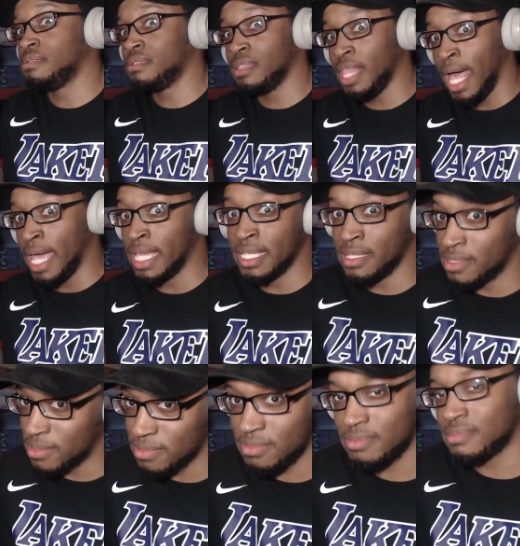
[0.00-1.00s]
like,
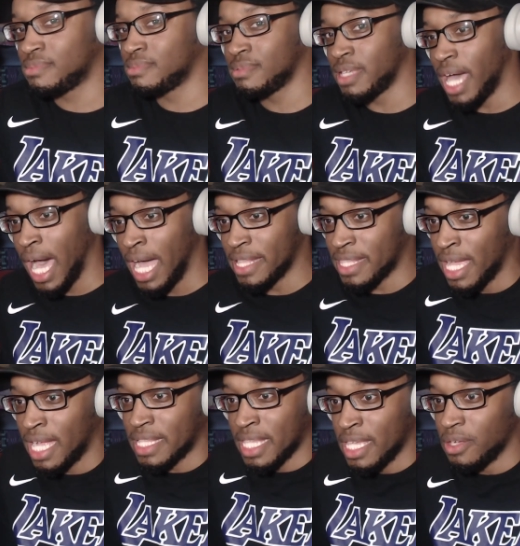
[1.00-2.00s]
I,
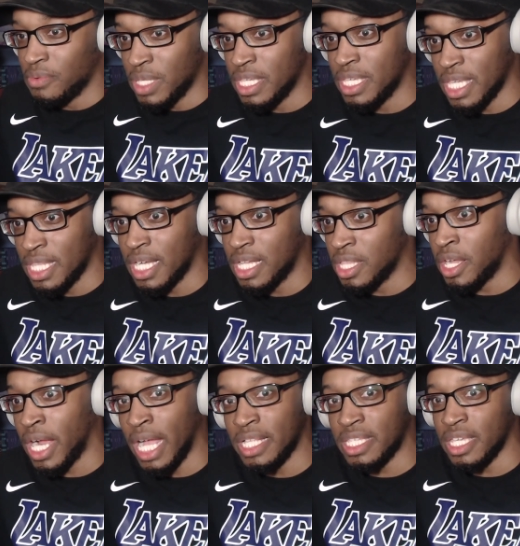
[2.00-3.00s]
I think we get a clear
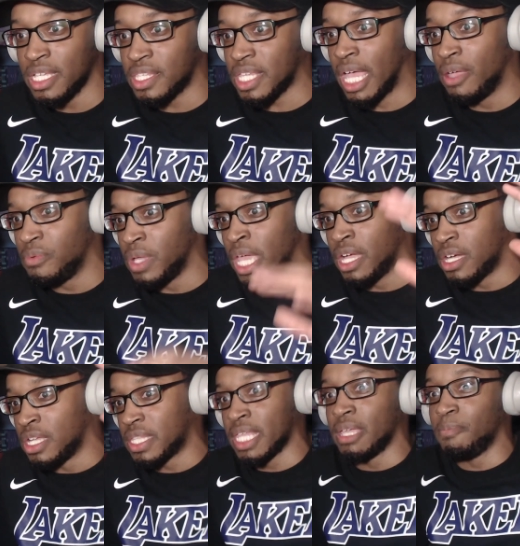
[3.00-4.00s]
idea. It's like, we ain't
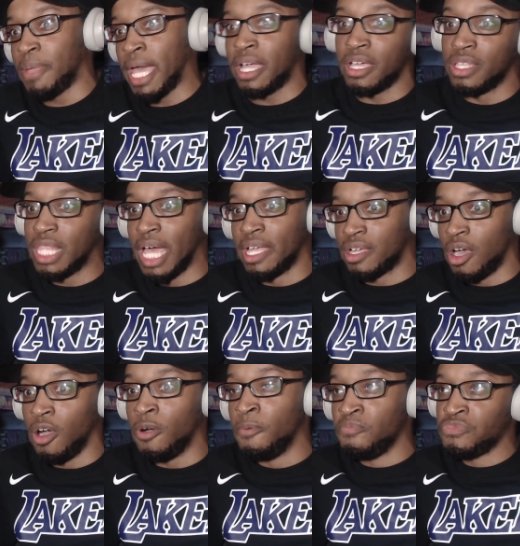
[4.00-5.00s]
gonna think back on, like,
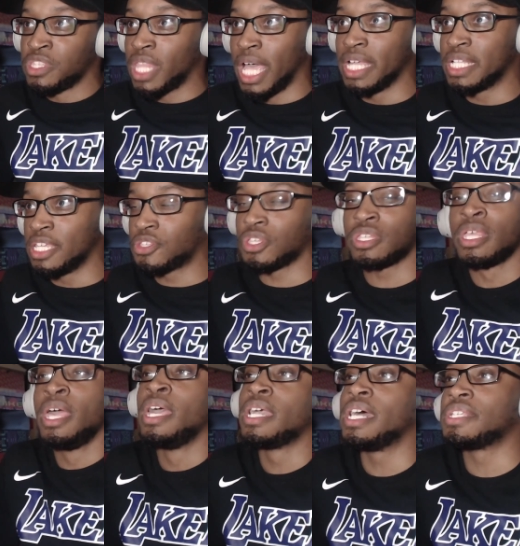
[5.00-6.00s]
oh, like, this is,
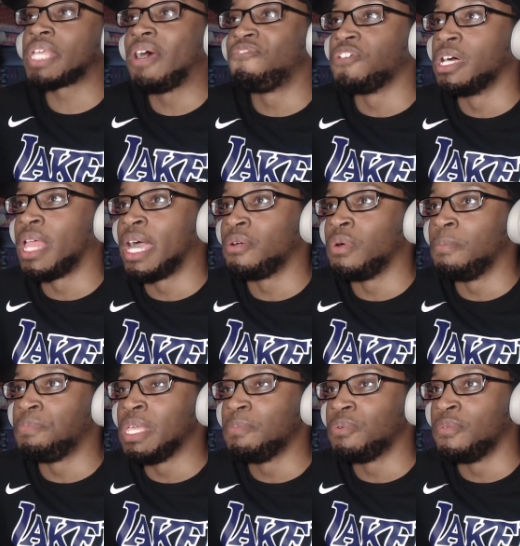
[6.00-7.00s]
because I feel like when
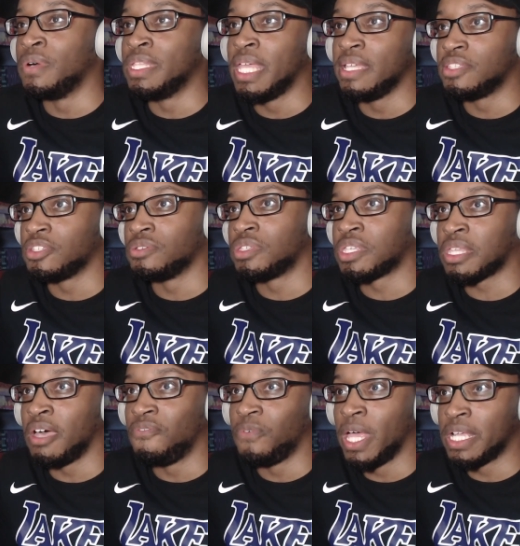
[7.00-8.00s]
people, when they do
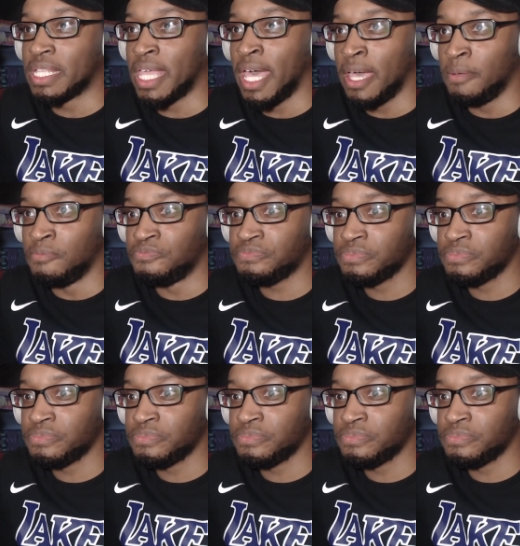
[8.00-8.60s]
stuff like that,